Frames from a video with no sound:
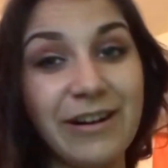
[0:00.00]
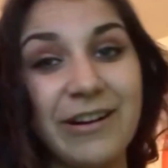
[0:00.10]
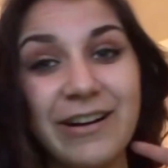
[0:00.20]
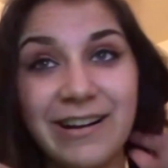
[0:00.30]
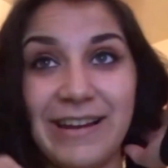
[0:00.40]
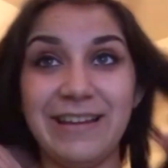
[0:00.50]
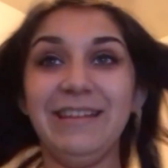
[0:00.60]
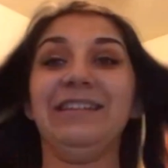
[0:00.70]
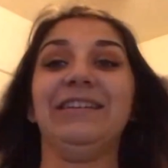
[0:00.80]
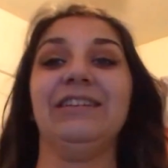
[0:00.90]
Alright. One
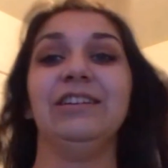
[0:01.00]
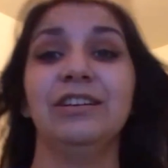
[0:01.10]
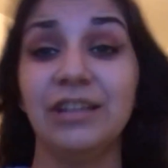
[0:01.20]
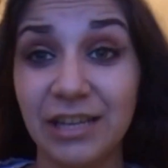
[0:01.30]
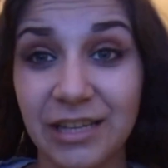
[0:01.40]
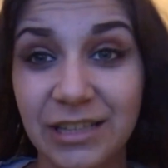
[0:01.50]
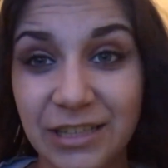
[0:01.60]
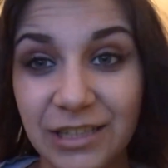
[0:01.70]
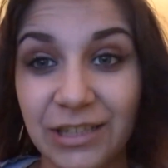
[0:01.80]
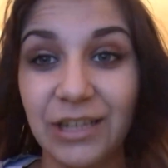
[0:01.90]
kill, one piece of